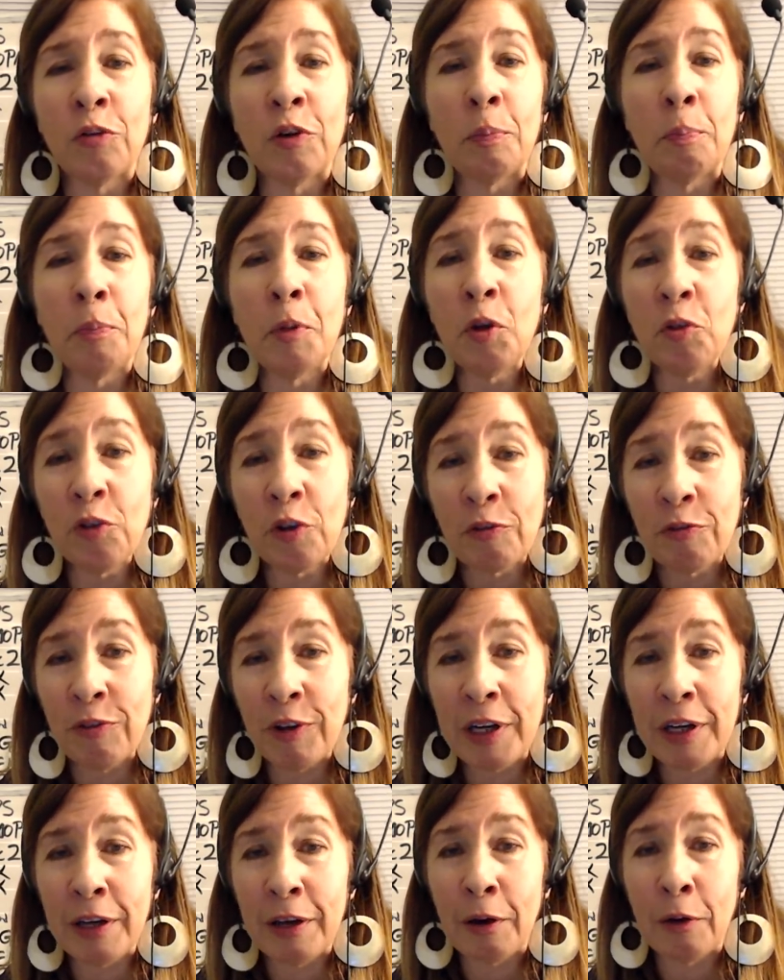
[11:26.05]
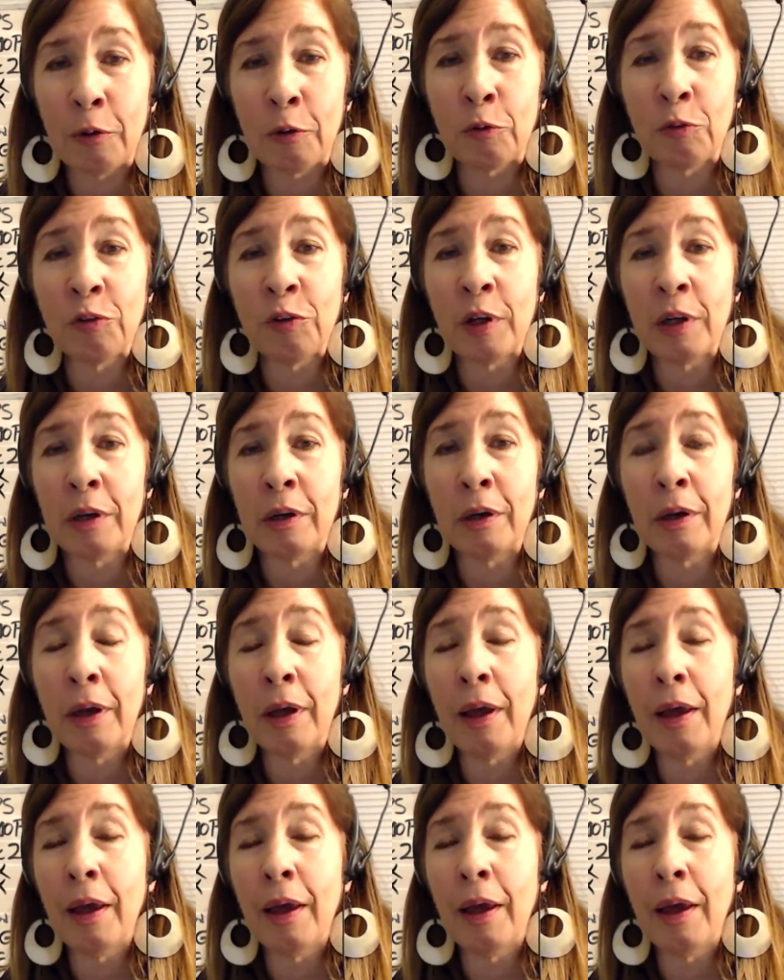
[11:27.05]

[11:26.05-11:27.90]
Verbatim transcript: and music videos. And,